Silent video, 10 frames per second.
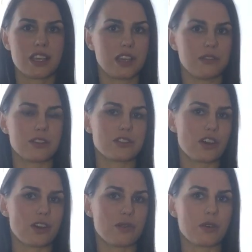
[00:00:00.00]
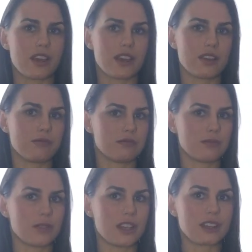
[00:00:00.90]
even though
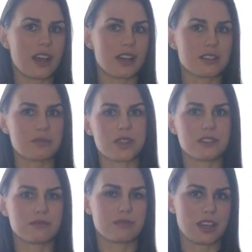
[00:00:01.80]
it has been